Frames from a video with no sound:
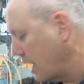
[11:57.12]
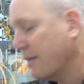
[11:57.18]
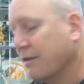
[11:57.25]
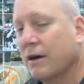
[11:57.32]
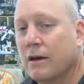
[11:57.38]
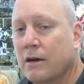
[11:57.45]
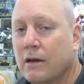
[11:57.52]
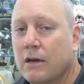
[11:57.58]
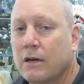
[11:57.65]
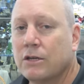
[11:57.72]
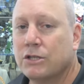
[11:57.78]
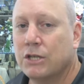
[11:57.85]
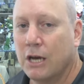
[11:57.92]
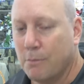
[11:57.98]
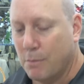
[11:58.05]
other
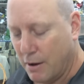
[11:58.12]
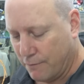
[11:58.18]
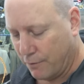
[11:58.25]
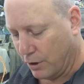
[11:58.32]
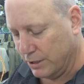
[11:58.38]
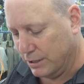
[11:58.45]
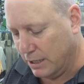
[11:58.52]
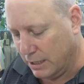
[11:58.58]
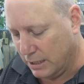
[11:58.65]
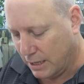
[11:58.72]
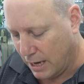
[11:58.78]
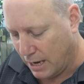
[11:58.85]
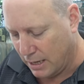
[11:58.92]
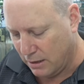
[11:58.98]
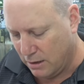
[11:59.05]
CMF I did
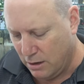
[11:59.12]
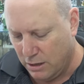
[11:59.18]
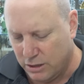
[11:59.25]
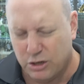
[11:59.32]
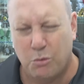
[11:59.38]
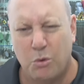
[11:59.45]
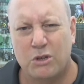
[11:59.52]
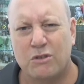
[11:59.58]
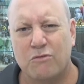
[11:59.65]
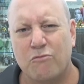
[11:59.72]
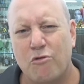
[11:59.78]
get, so I wasn't